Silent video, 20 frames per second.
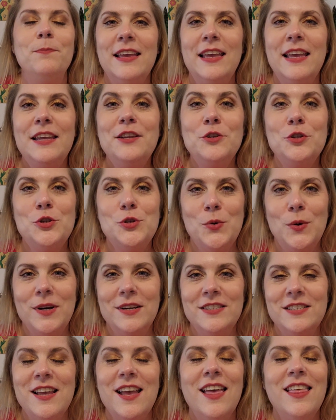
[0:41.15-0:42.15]
In
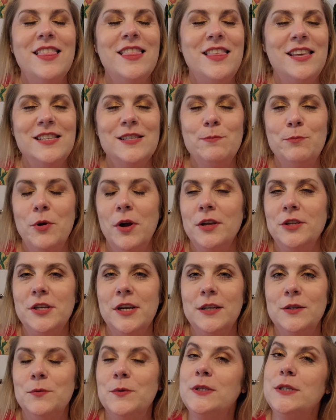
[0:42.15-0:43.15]
short, this
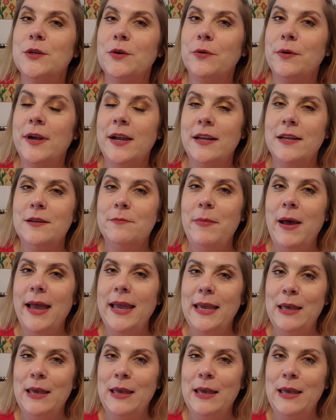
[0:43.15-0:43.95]
project was created by